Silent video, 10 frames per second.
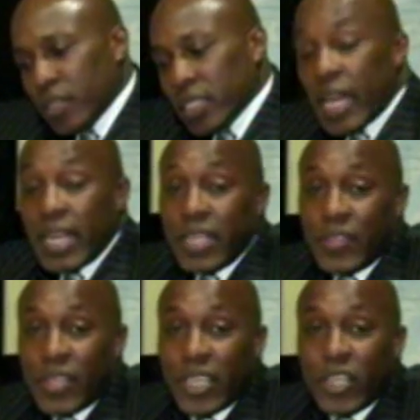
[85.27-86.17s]
It's not
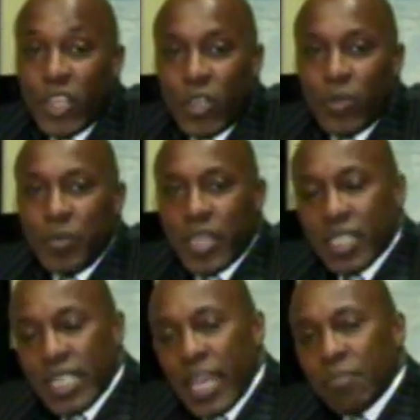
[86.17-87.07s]
anything new
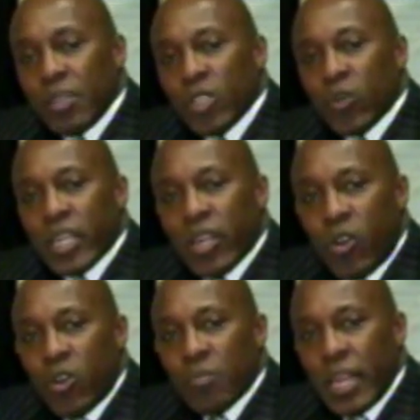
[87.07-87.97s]
because I have been doing that
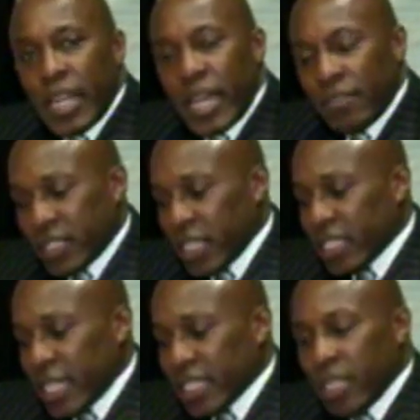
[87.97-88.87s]
all my life
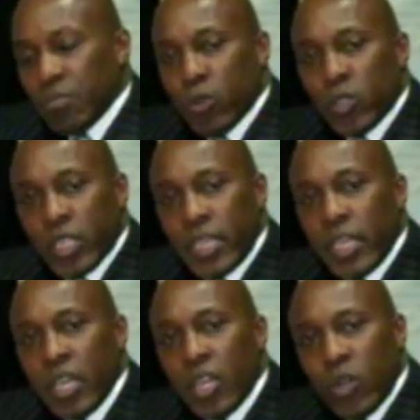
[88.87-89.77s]
since I seen Bruce
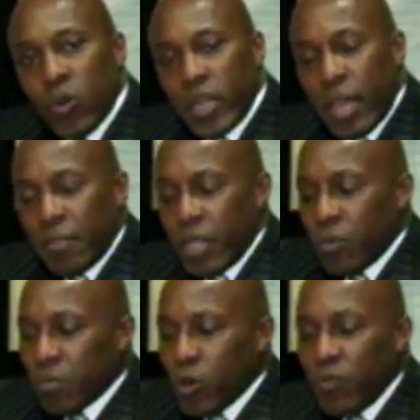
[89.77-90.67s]
Lee on that
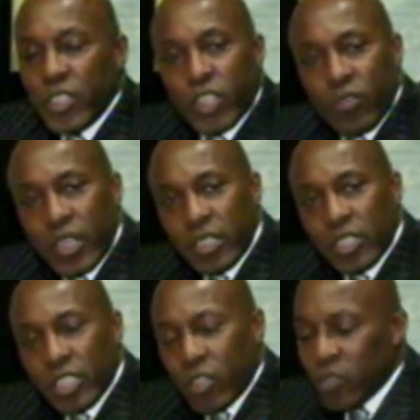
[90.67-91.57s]
movie screen,
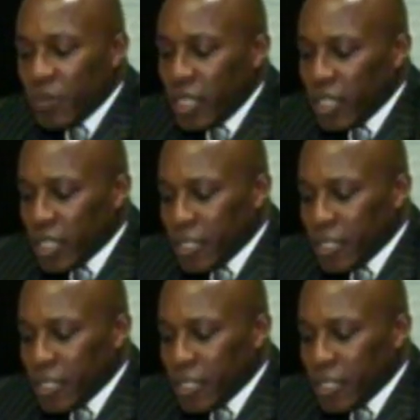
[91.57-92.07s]
excuse me.